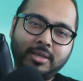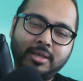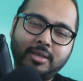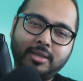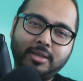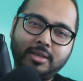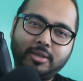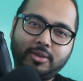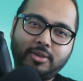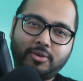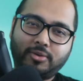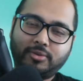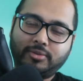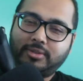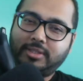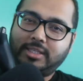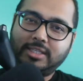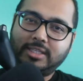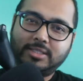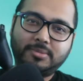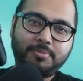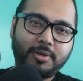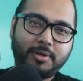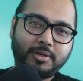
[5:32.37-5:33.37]
you know,
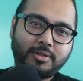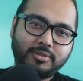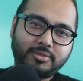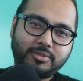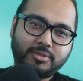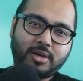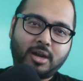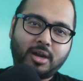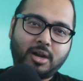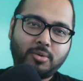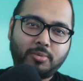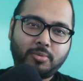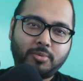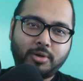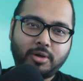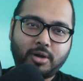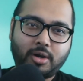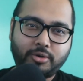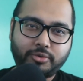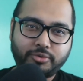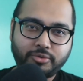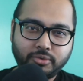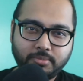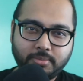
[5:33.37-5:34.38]
these buttons, the R1
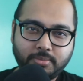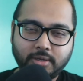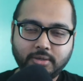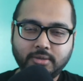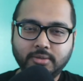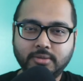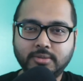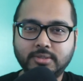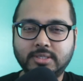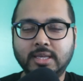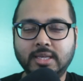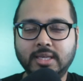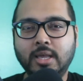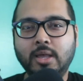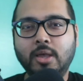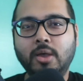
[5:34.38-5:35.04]
R2 buttons.